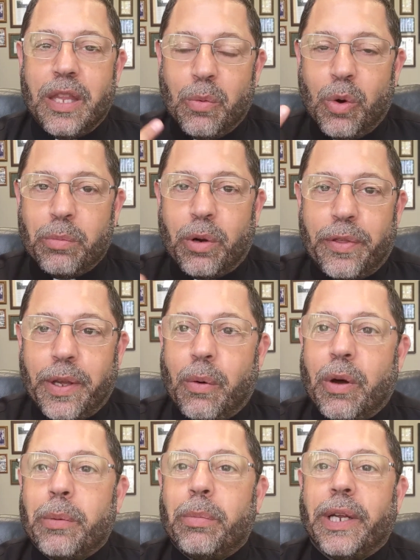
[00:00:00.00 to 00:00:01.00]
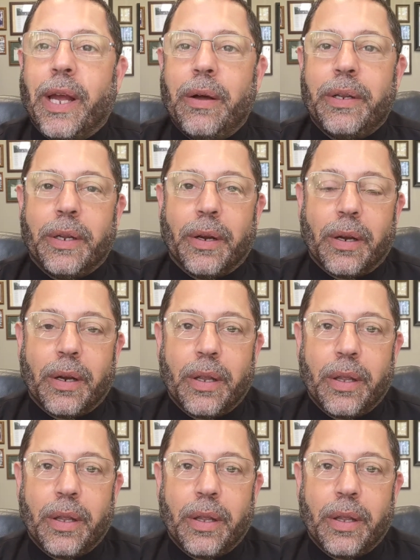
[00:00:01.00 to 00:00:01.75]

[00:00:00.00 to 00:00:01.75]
then one more thing I want to bring out here.